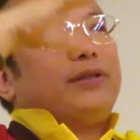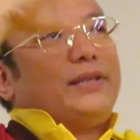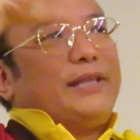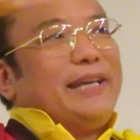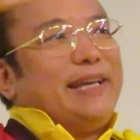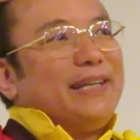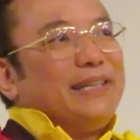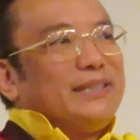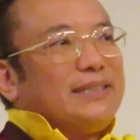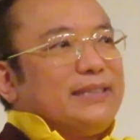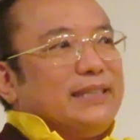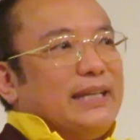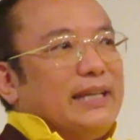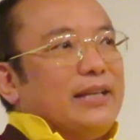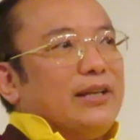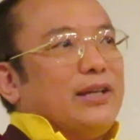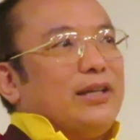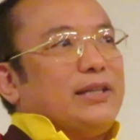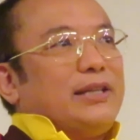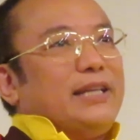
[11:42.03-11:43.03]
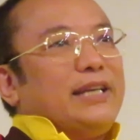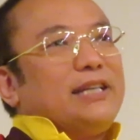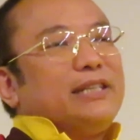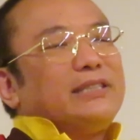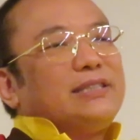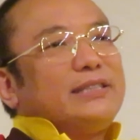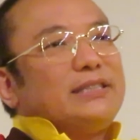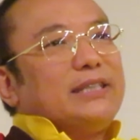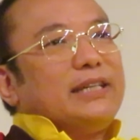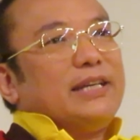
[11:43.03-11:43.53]

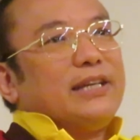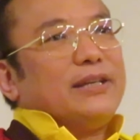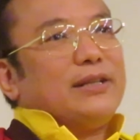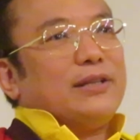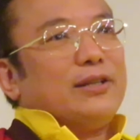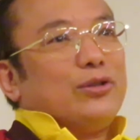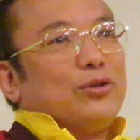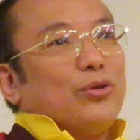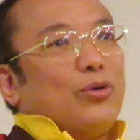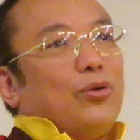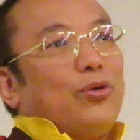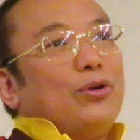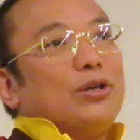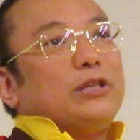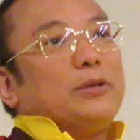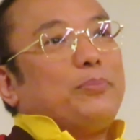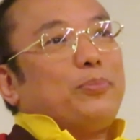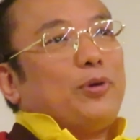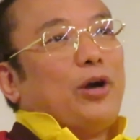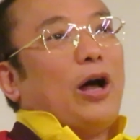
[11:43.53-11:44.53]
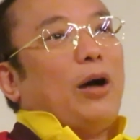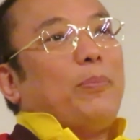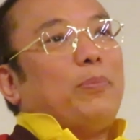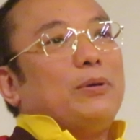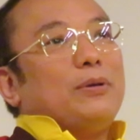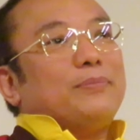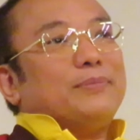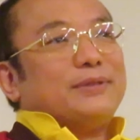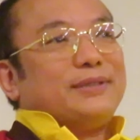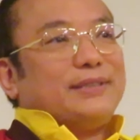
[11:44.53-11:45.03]
things, all the
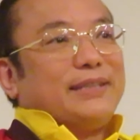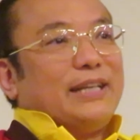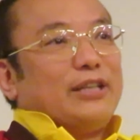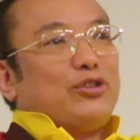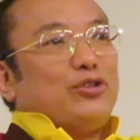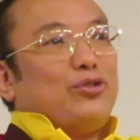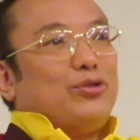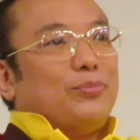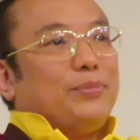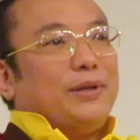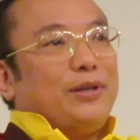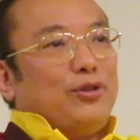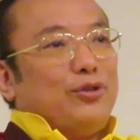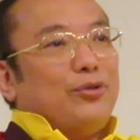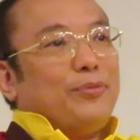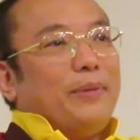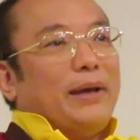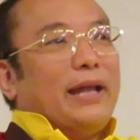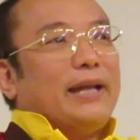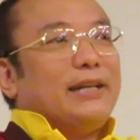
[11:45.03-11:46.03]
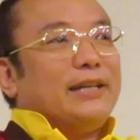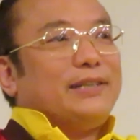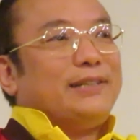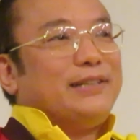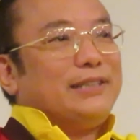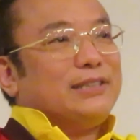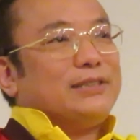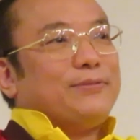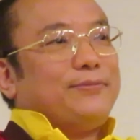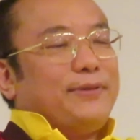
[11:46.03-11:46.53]
problems that
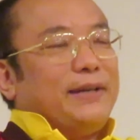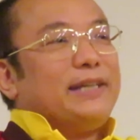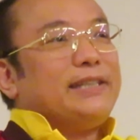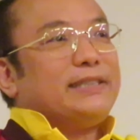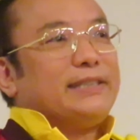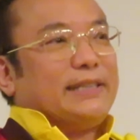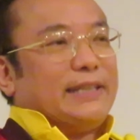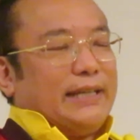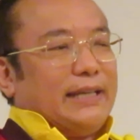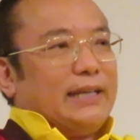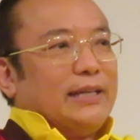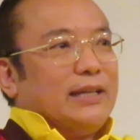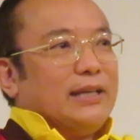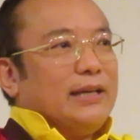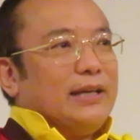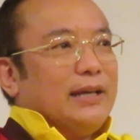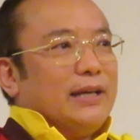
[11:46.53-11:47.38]
humanity is facing